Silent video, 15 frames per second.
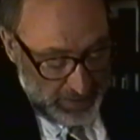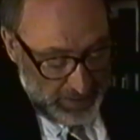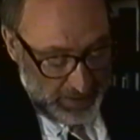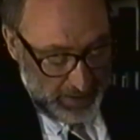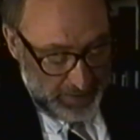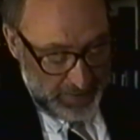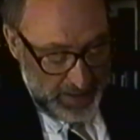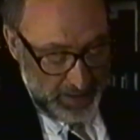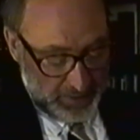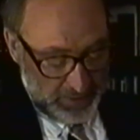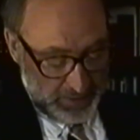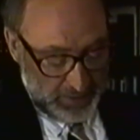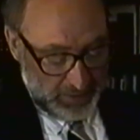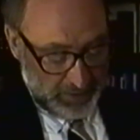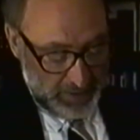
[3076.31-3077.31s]
And
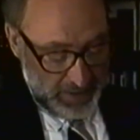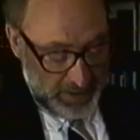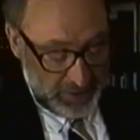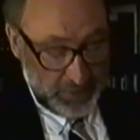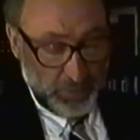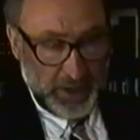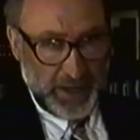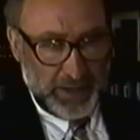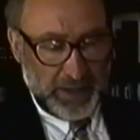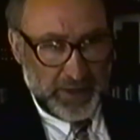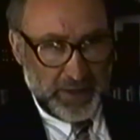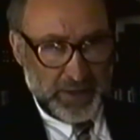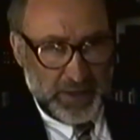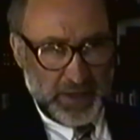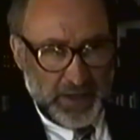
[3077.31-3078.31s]
that large white
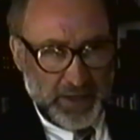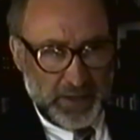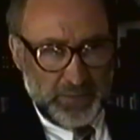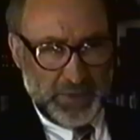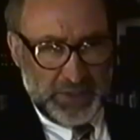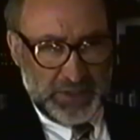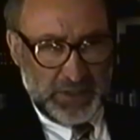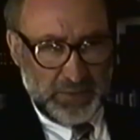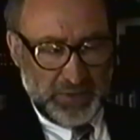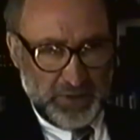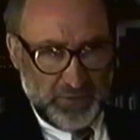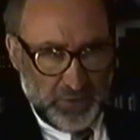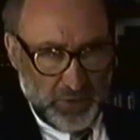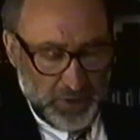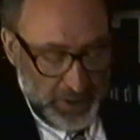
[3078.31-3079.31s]
area that I had mentioned
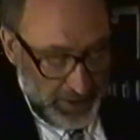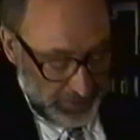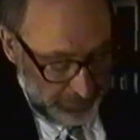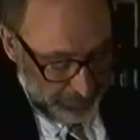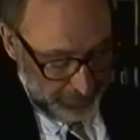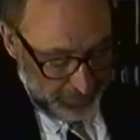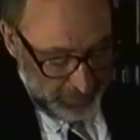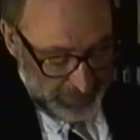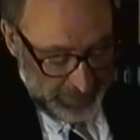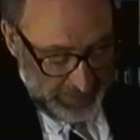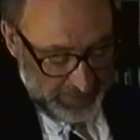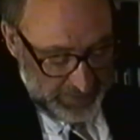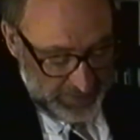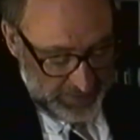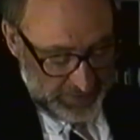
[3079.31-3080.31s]
before
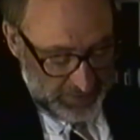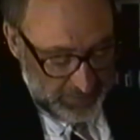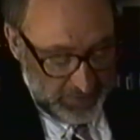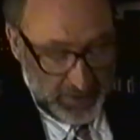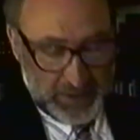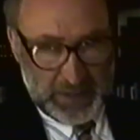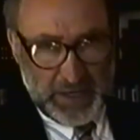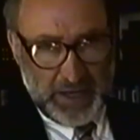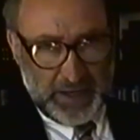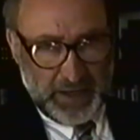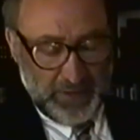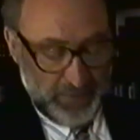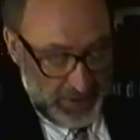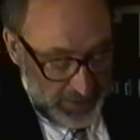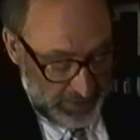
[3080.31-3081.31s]
is really not
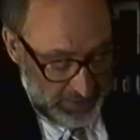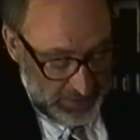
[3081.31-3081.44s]
evident.